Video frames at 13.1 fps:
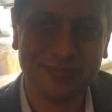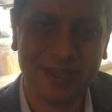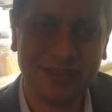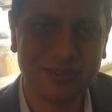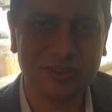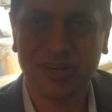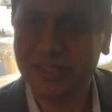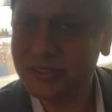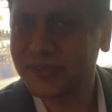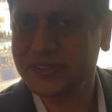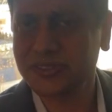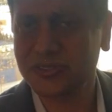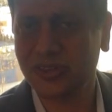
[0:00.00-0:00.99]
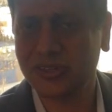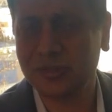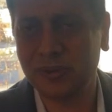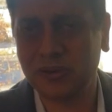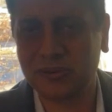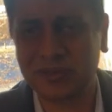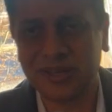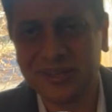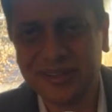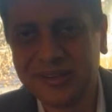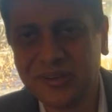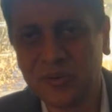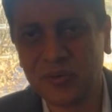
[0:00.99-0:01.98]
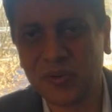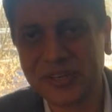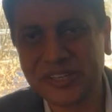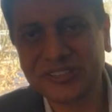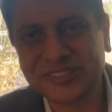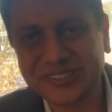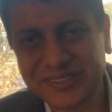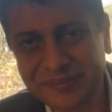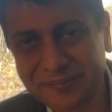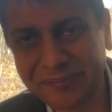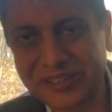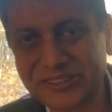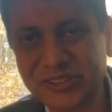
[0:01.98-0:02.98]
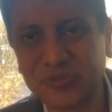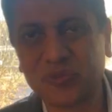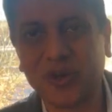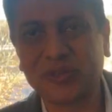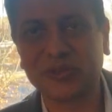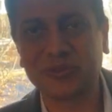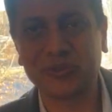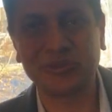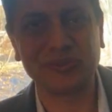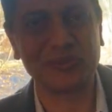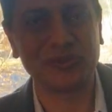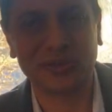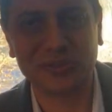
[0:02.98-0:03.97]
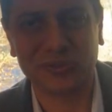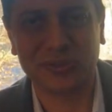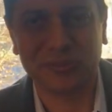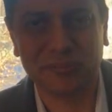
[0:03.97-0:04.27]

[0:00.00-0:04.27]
So let's first talk about what is medicine 1.0 and 2.0.